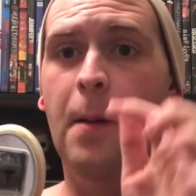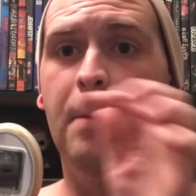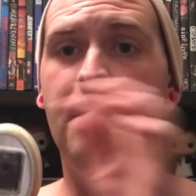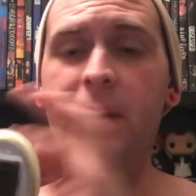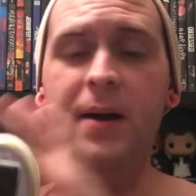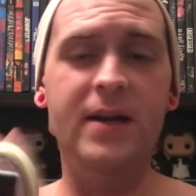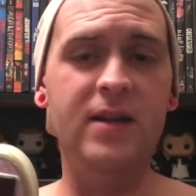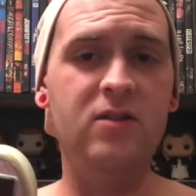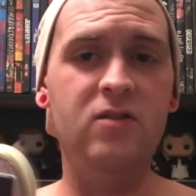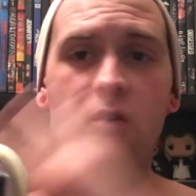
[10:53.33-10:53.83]

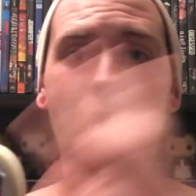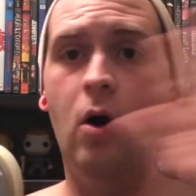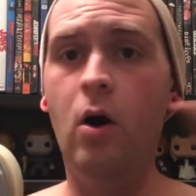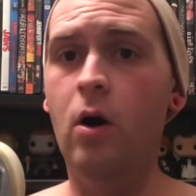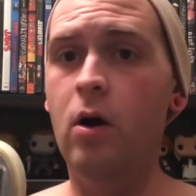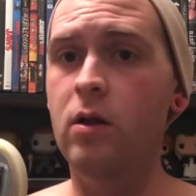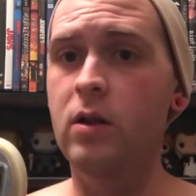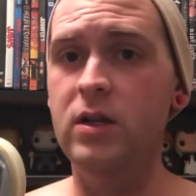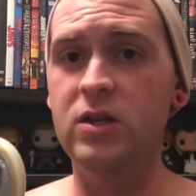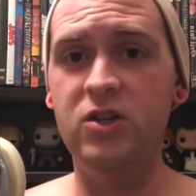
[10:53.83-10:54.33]
but it's
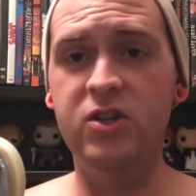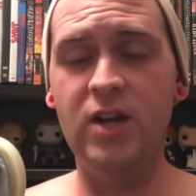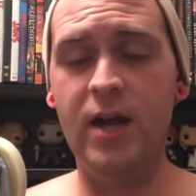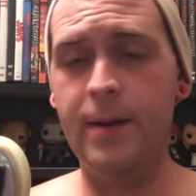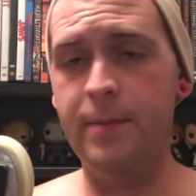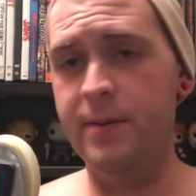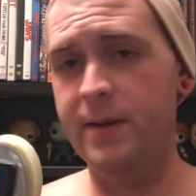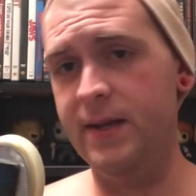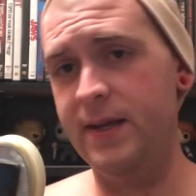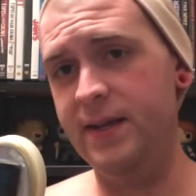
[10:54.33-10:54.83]
all in
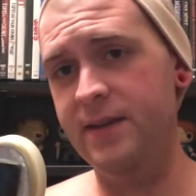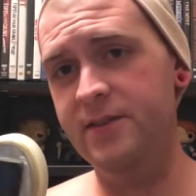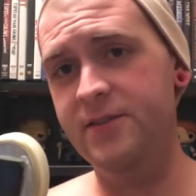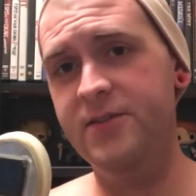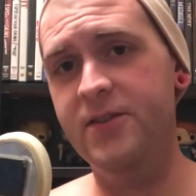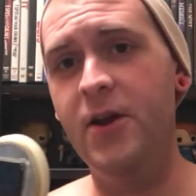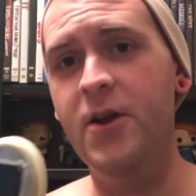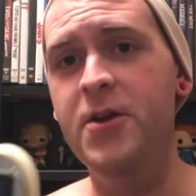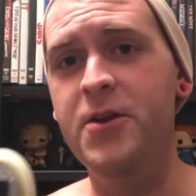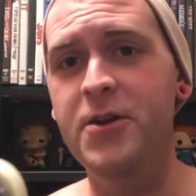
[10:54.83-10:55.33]
Japanese,
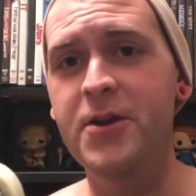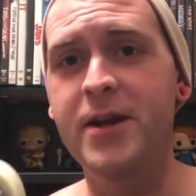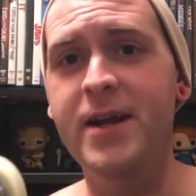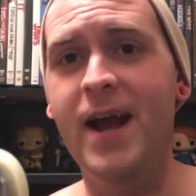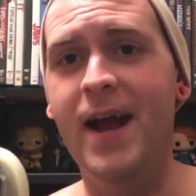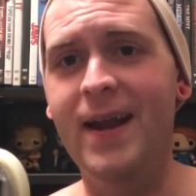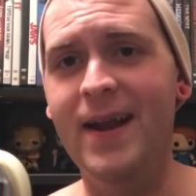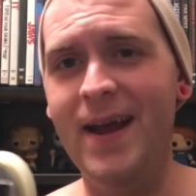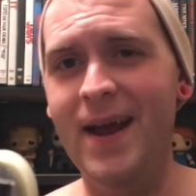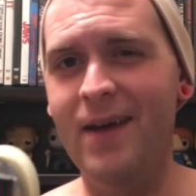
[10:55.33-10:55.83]
so you
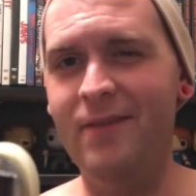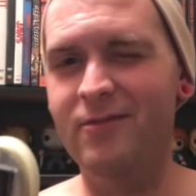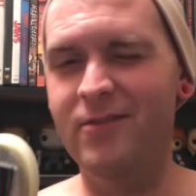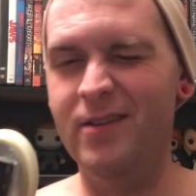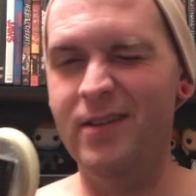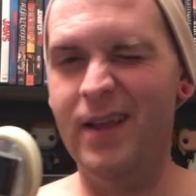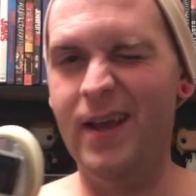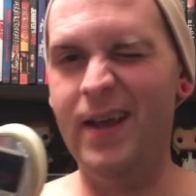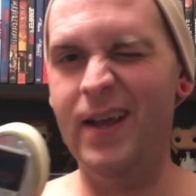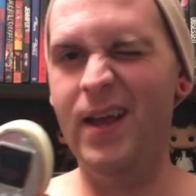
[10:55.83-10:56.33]
kind of have to
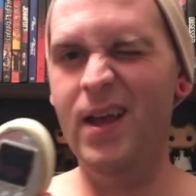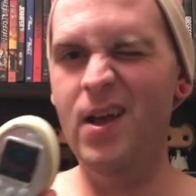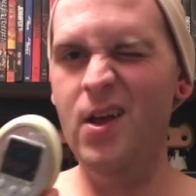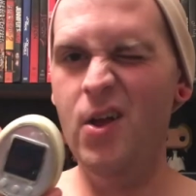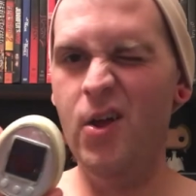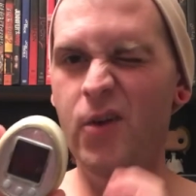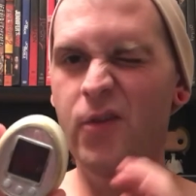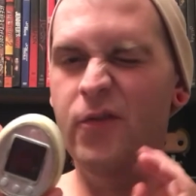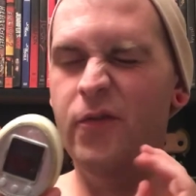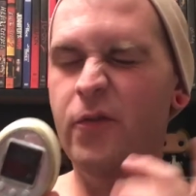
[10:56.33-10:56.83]
like
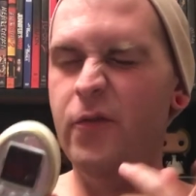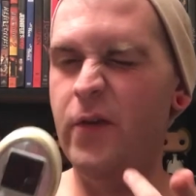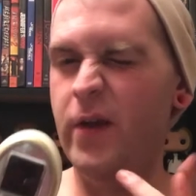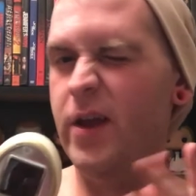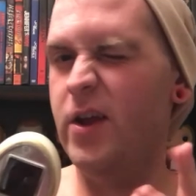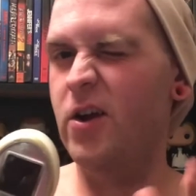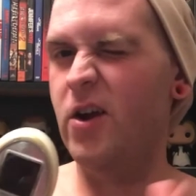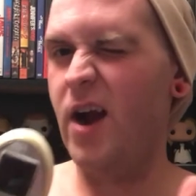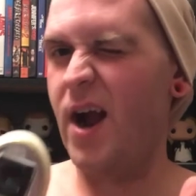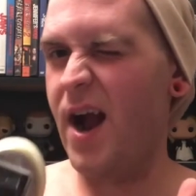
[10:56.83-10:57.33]

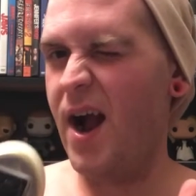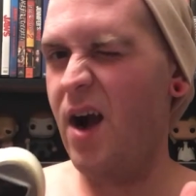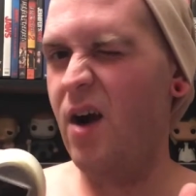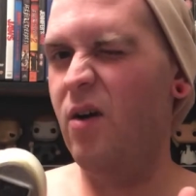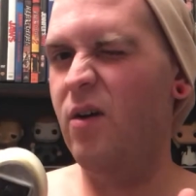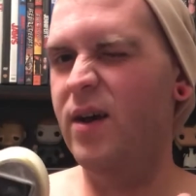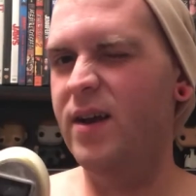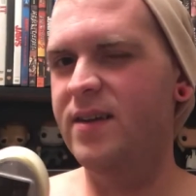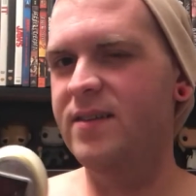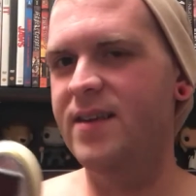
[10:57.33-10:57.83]
figure
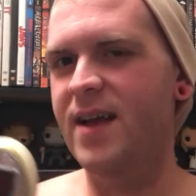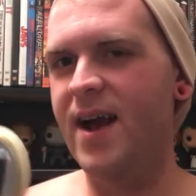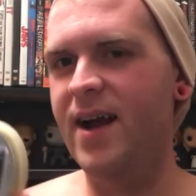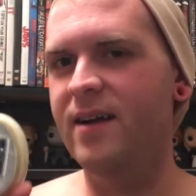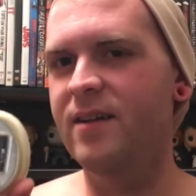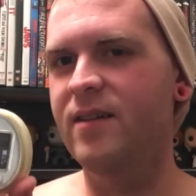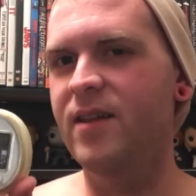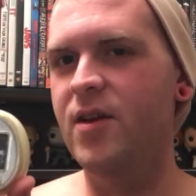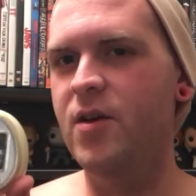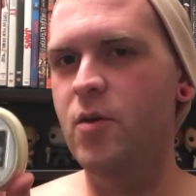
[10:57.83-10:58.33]
out
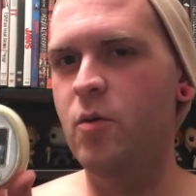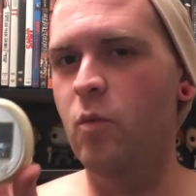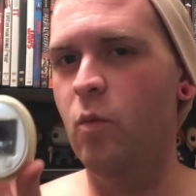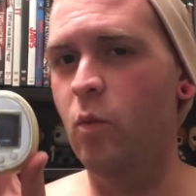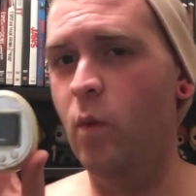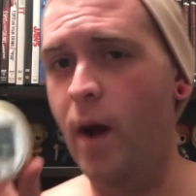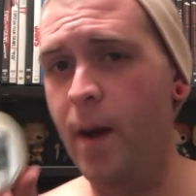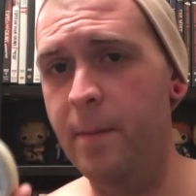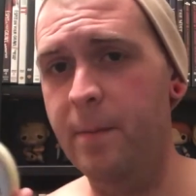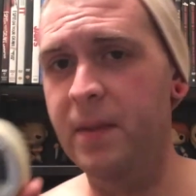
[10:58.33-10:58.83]
exactly
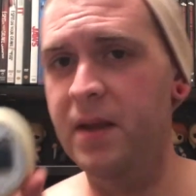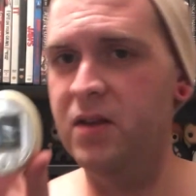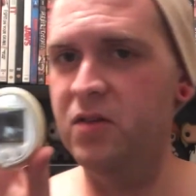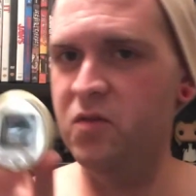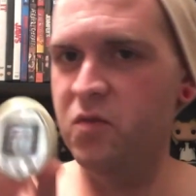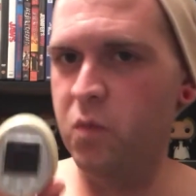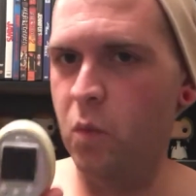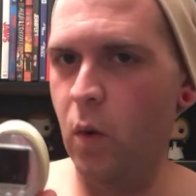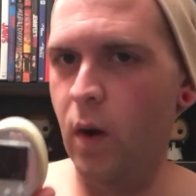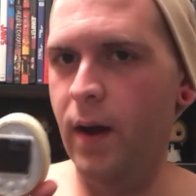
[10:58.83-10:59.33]
what
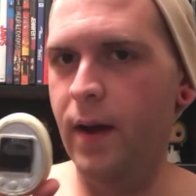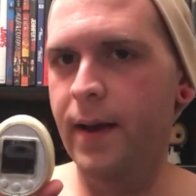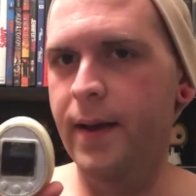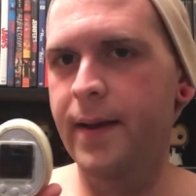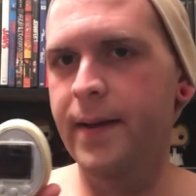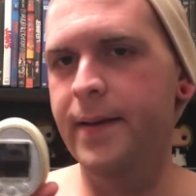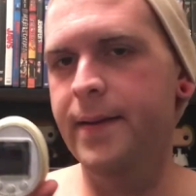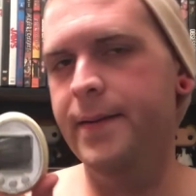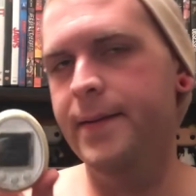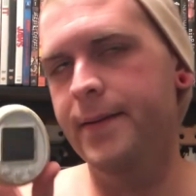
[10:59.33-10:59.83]
means
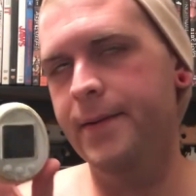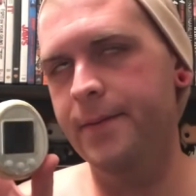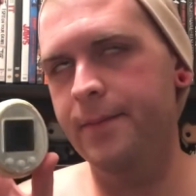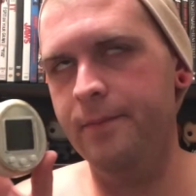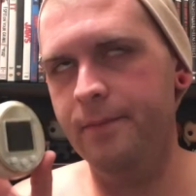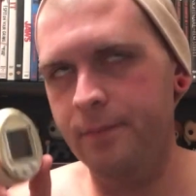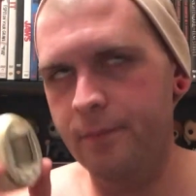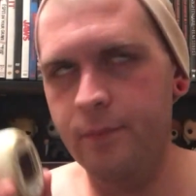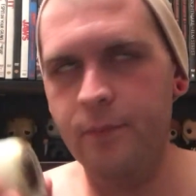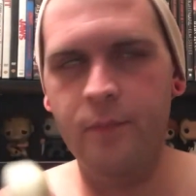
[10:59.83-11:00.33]
what
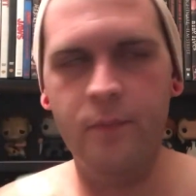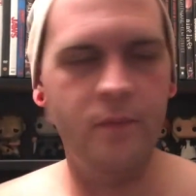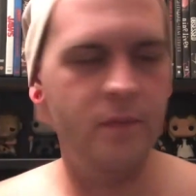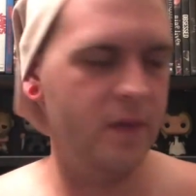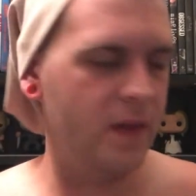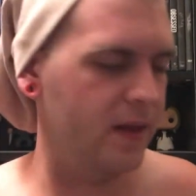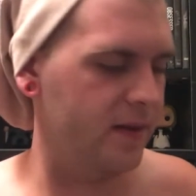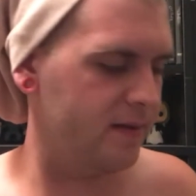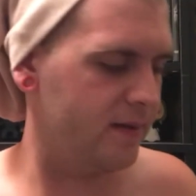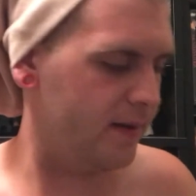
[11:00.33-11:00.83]
and
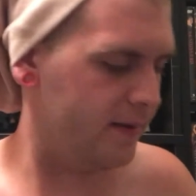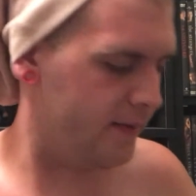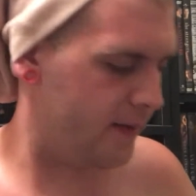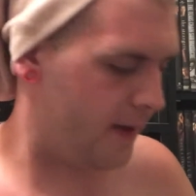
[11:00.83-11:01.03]
things like